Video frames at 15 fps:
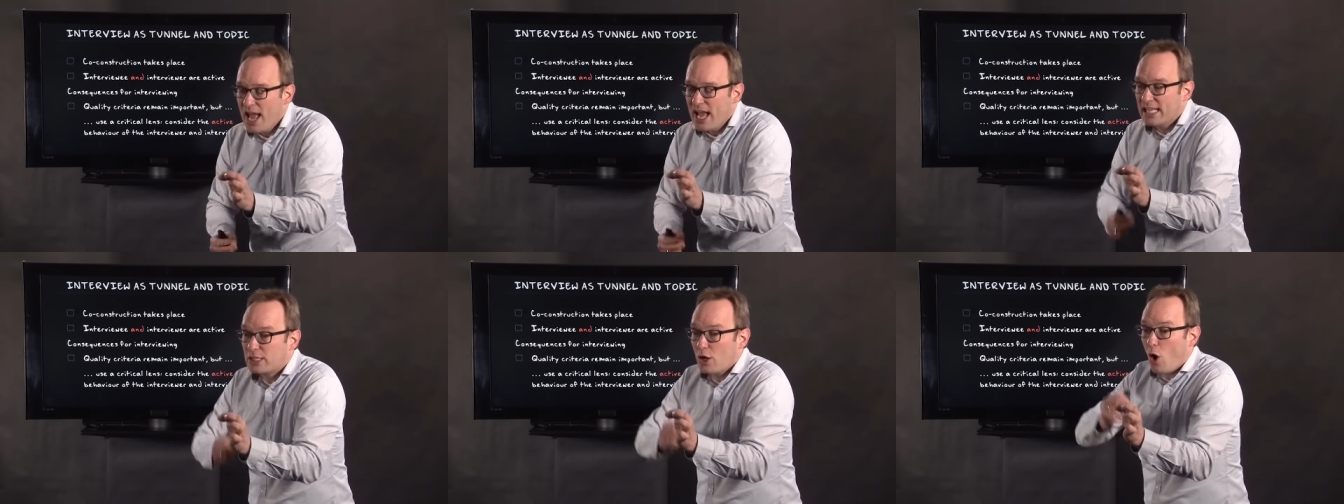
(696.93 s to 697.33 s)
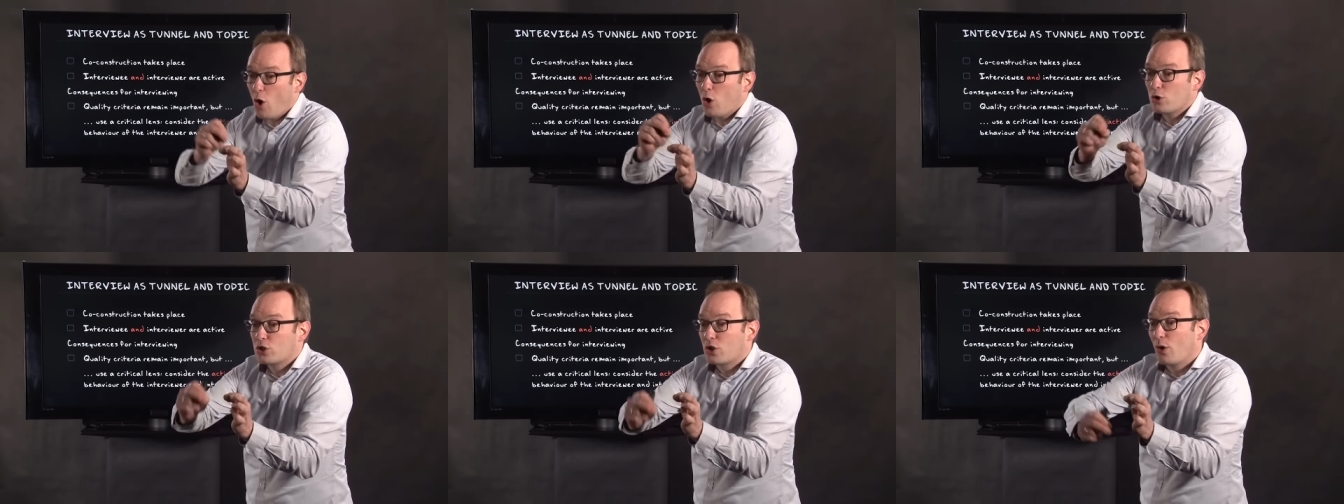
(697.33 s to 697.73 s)
it's
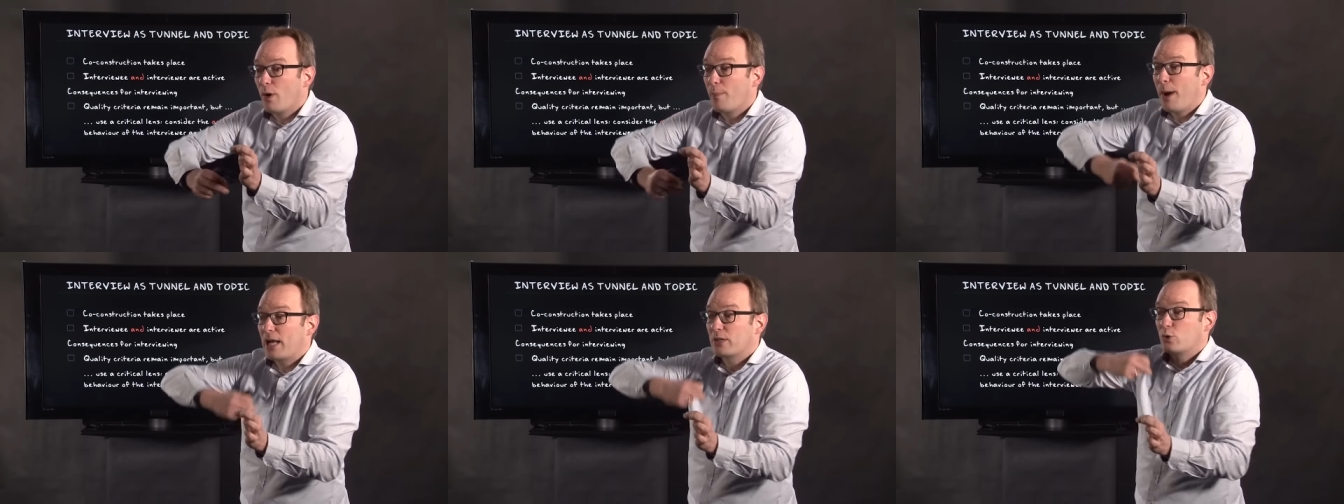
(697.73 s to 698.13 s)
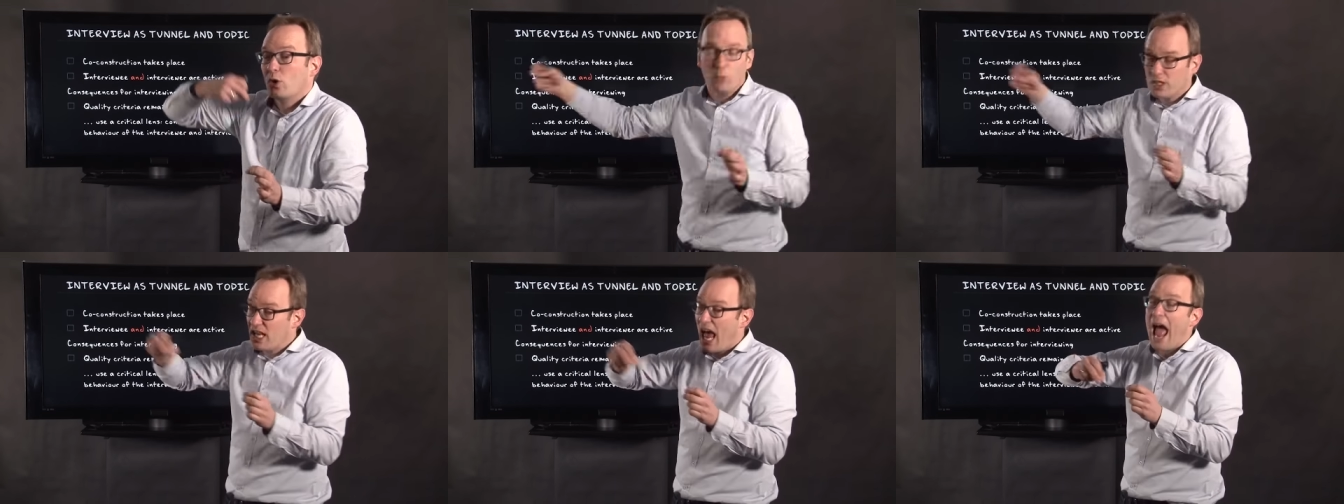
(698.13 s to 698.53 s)
also about
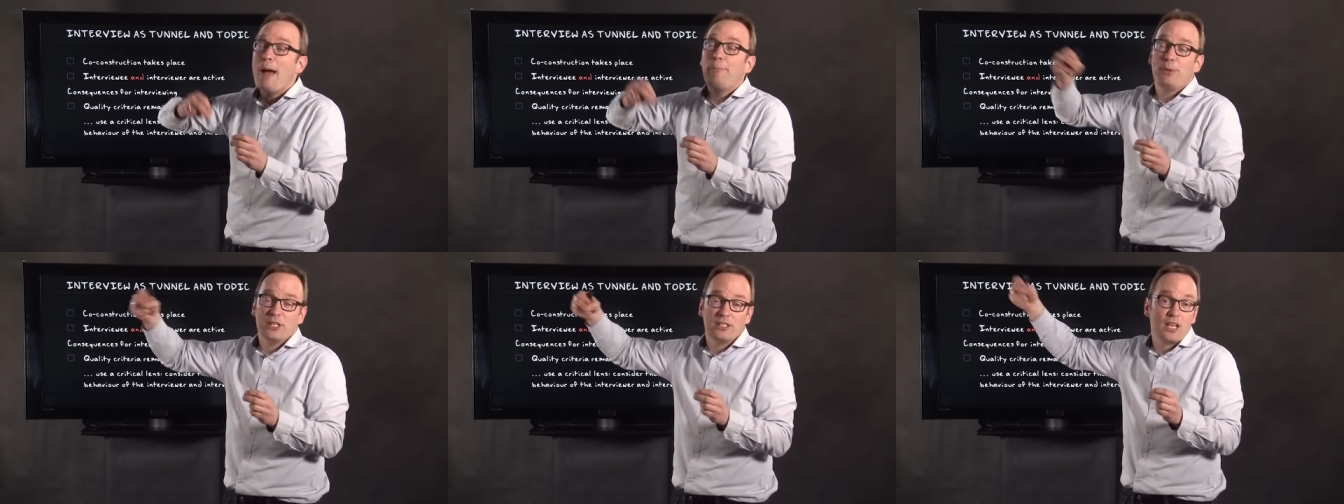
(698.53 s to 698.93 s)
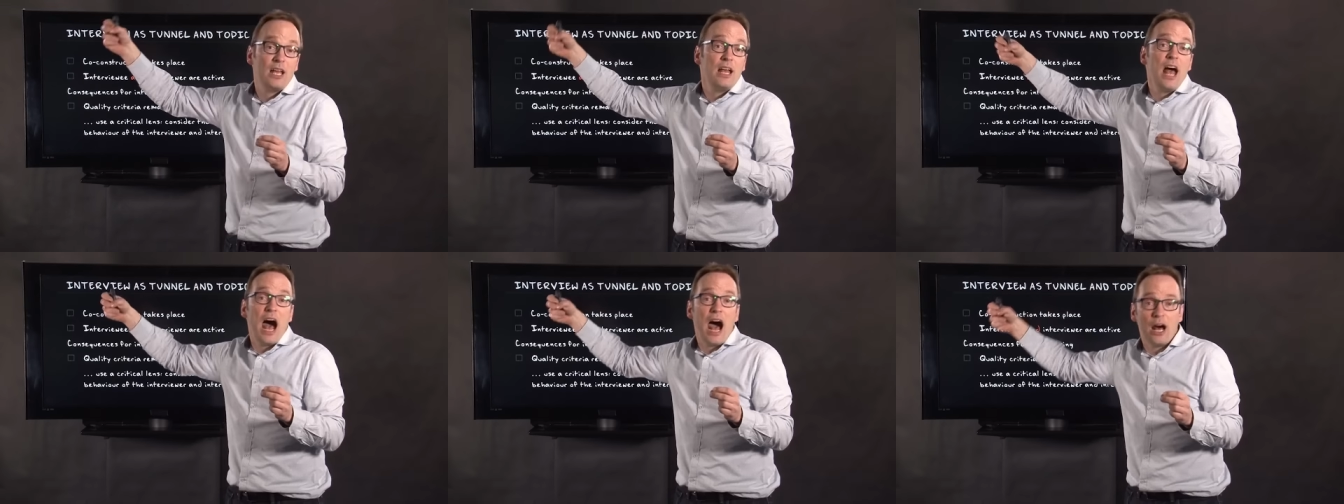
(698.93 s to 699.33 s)
what happened
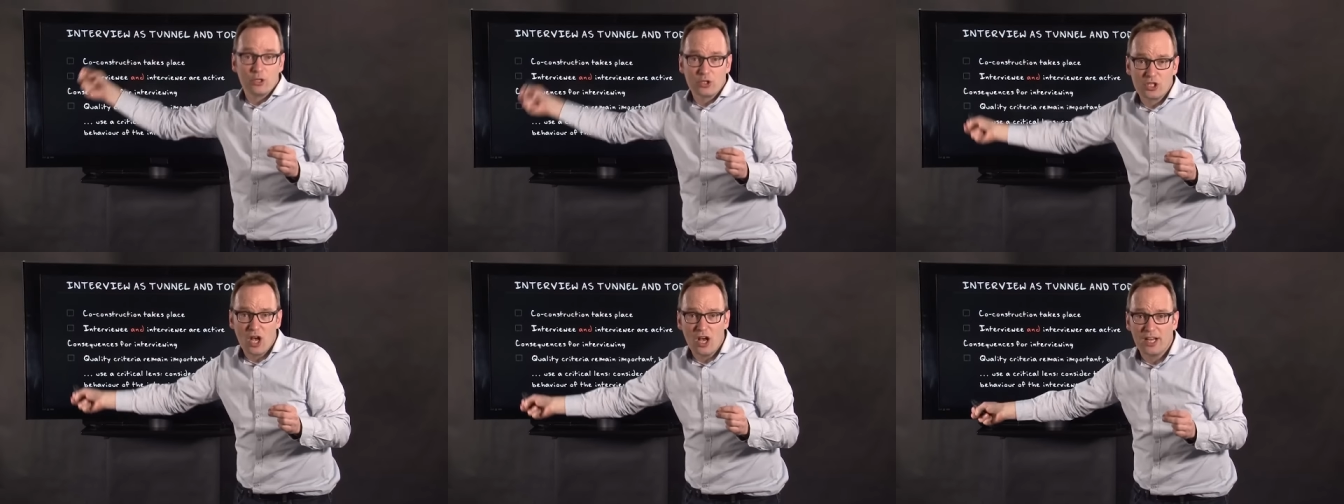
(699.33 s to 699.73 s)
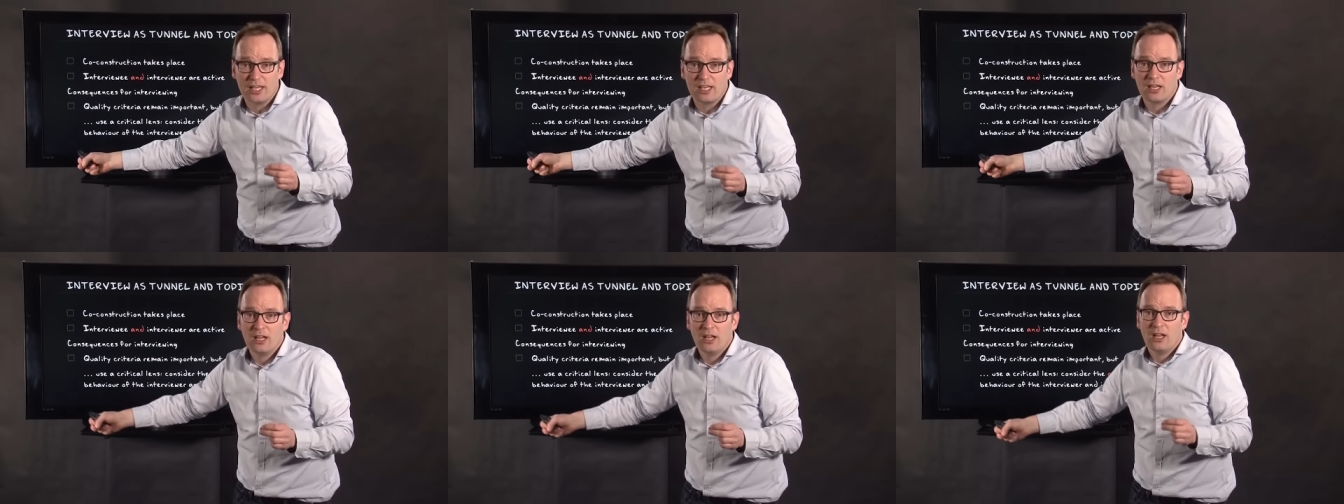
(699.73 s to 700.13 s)

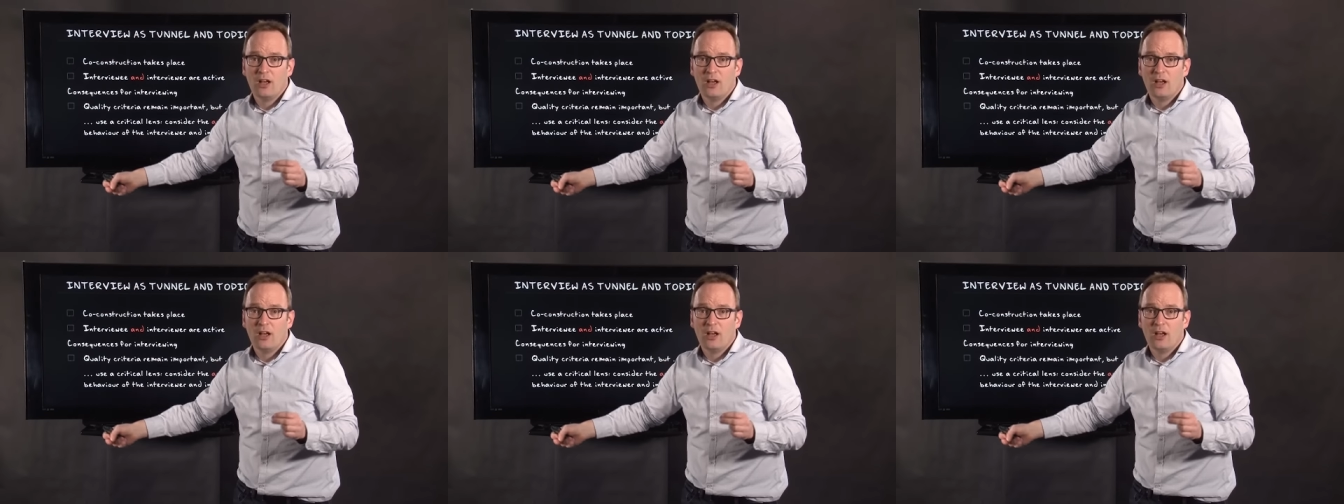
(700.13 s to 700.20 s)
outside